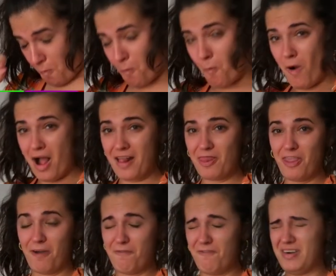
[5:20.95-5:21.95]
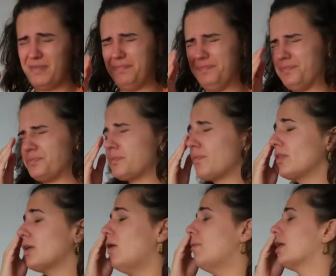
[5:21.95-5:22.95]
What the?
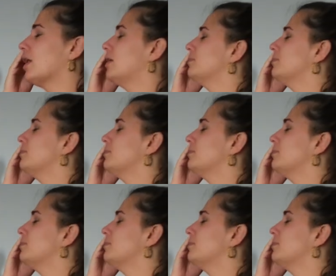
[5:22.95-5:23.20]
Oh my god.